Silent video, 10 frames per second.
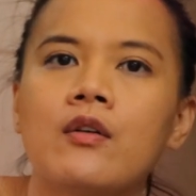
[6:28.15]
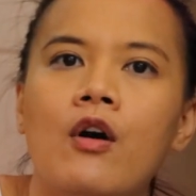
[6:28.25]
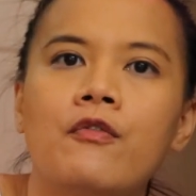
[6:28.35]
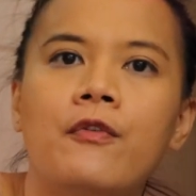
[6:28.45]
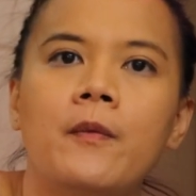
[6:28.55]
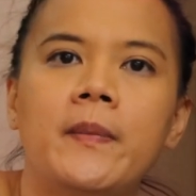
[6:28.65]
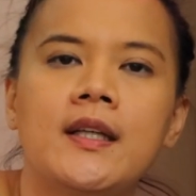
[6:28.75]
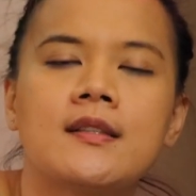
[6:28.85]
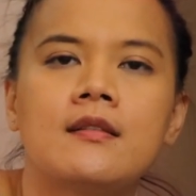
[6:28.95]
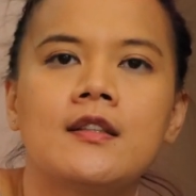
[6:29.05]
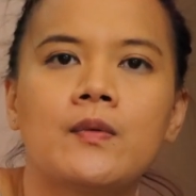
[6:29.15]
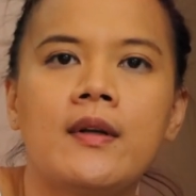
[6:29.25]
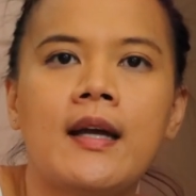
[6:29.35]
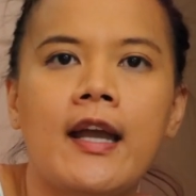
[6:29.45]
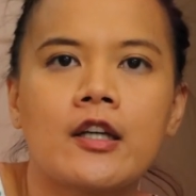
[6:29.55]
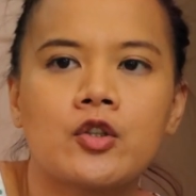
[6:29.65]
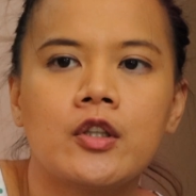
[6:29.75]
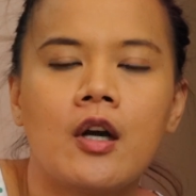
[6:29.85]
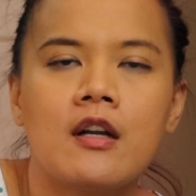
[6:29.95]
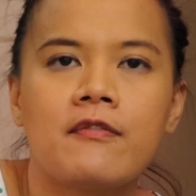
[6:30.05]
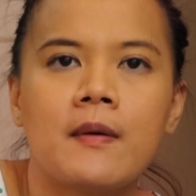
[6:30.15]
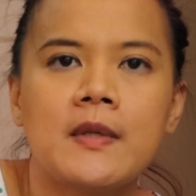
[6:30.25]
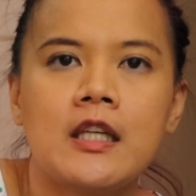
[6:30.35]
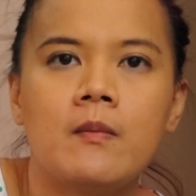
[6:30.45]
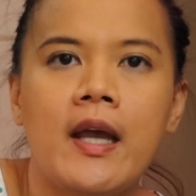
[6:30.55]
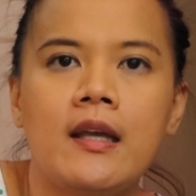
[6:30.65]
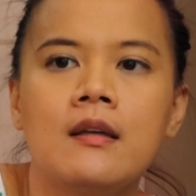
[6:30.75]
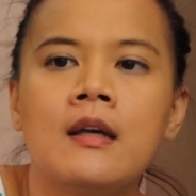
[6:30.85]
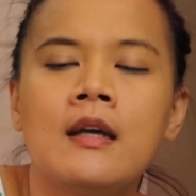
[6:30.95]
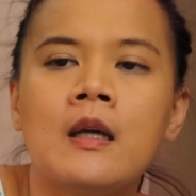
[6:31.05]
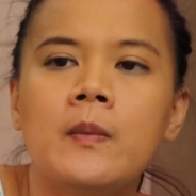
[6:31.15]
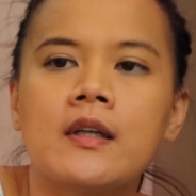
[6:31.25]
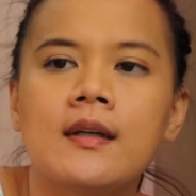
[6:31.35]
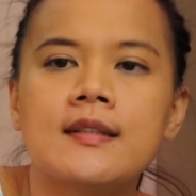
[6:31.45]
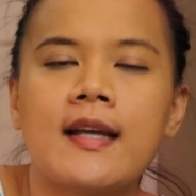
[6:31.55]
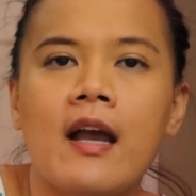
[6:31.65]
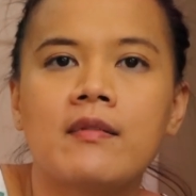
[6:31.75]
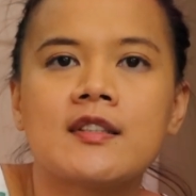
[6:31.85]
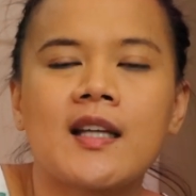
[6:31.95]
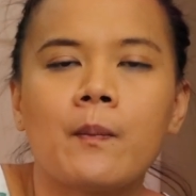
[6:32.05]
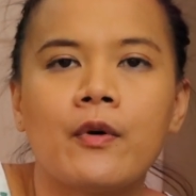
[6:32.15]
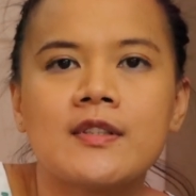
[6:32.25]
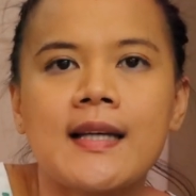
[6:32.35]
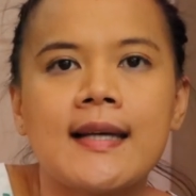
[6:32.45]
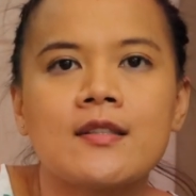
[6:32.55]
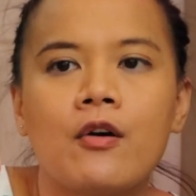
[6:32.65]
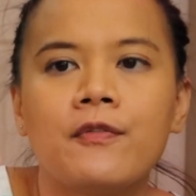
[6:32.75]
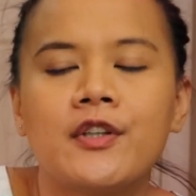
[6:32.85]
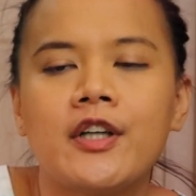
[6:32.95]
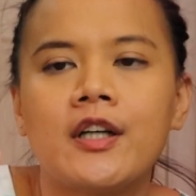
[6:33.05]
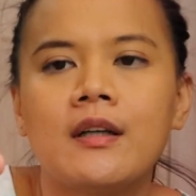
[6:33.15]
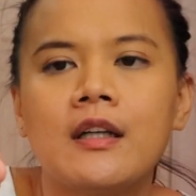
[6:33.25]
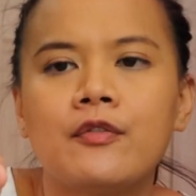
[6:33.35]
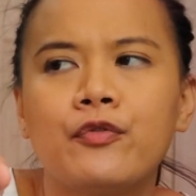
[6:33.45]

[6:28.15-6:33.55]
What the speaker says: called for bits. This one I actually got it from eBay because they have the sample size over there. If